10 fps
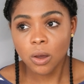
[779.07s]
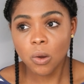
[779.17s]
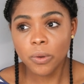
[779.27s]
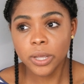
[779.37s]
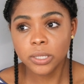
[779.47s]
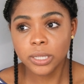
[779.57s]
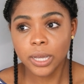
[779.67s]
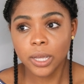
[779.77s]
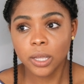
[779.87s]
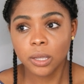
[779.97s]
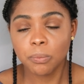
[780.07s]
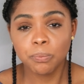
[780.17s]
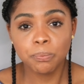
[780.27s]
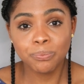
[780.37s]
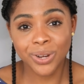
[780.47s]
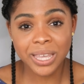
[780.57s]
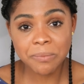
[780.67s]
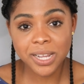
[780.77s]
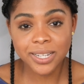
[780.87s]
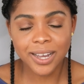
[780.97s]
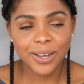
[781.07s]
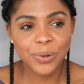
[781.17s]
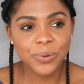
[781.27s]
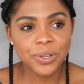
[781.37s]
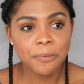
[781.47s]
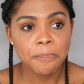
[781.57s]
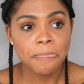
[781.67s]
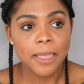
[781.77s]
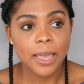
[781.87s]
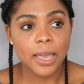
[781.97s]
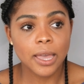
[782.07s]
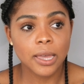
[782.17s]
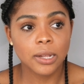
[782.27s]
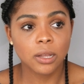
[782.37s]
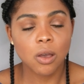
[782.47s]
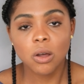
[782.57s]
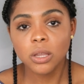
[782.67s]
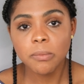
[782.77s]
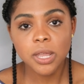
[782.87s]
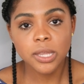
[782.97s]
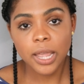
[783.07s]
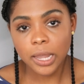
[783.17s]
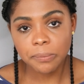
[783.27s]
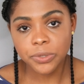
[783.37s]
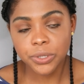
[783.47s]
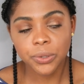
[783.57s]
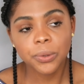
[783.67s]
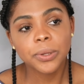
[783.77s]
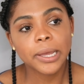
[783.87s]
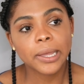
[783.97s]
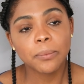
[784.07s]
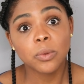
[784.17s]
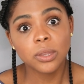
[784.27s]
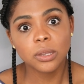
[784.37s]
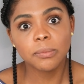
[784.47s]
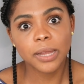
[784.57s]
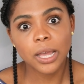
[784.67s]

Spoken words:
always like bringing me down and calling me names, you know, like within the